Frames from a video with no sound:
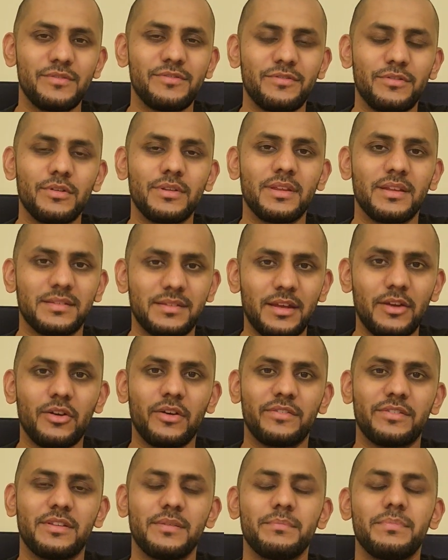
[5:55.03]
for the sake
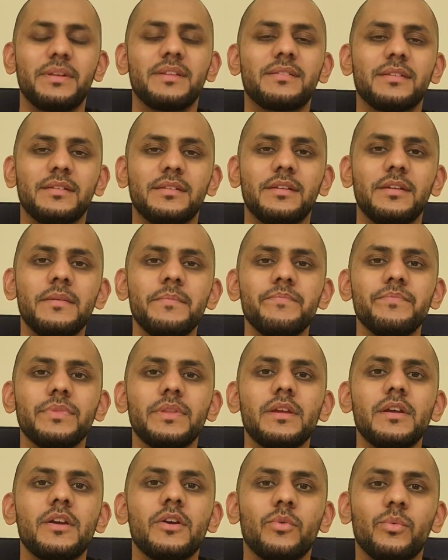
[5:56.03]
of simplicity,
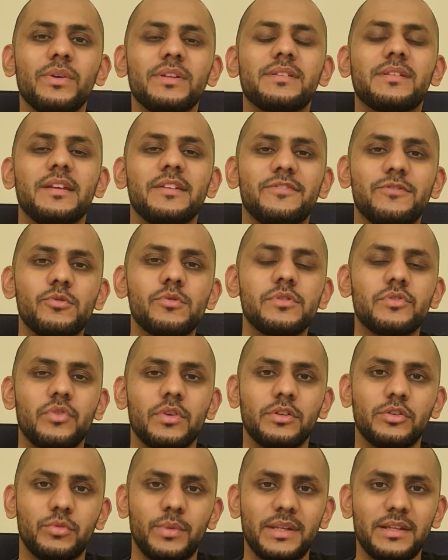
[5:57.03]
we'll say
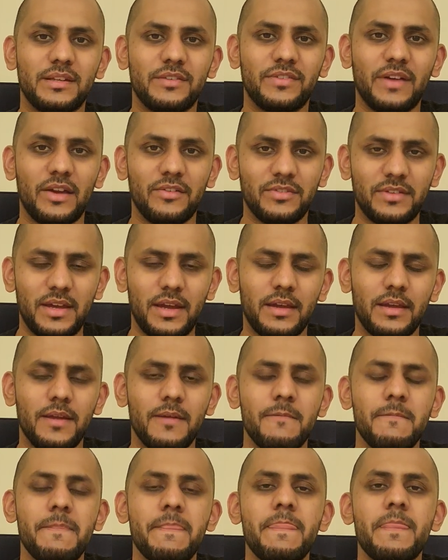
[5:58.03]
425k.
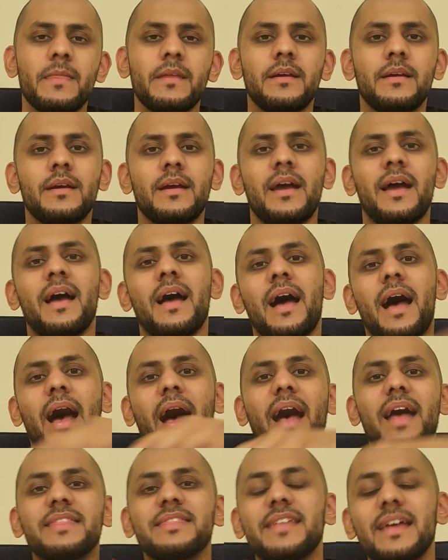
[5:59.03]

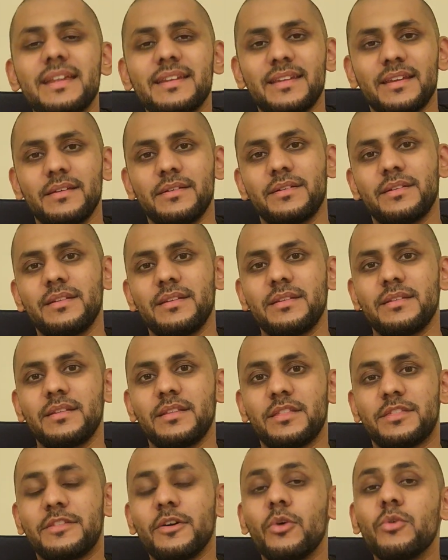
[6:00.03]
And then
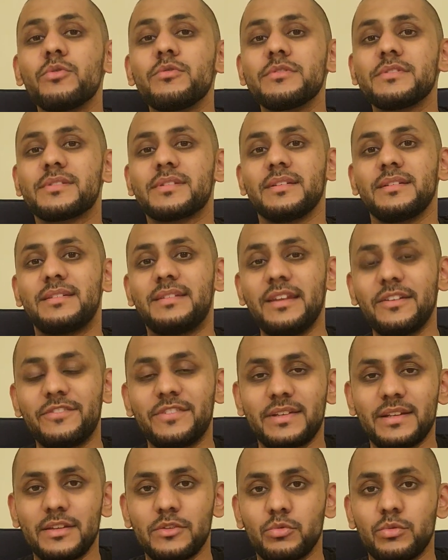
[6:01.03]
those
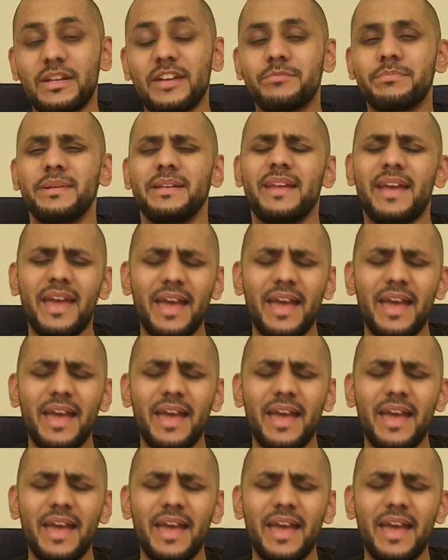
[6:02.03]
dividends would have been